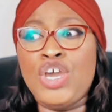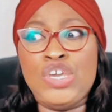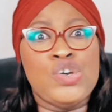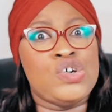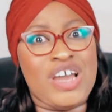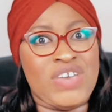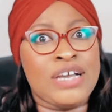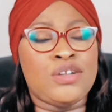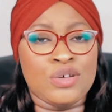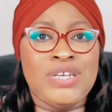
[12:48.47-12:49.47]
You could have
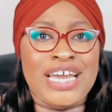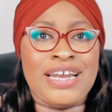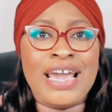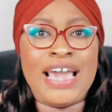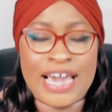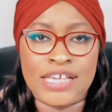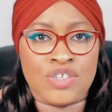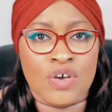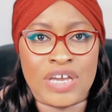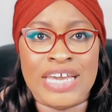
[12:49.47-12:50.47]
included
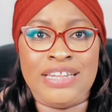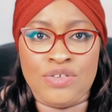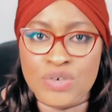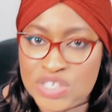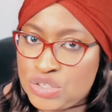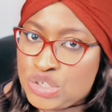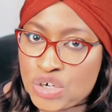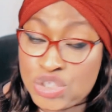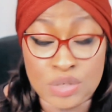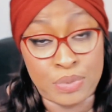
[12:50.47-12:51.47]
Hye-sung in those
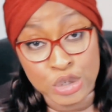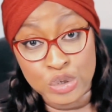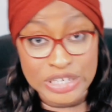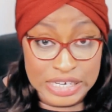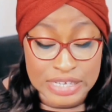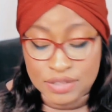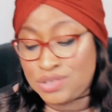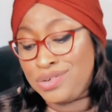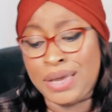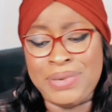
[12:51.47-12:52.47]
instructions, but you didn't.
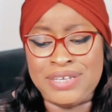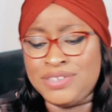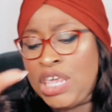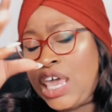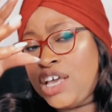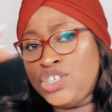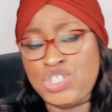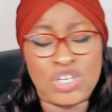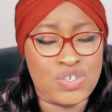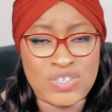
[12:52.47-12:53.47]
So, I mean,
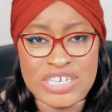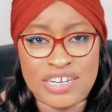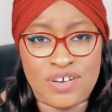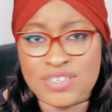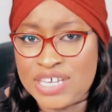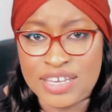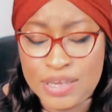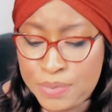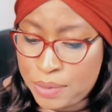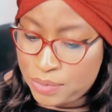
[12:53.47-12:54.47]
shut those tear ducts and
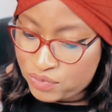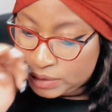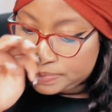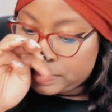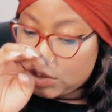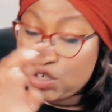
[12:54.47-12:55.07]
keep on moving.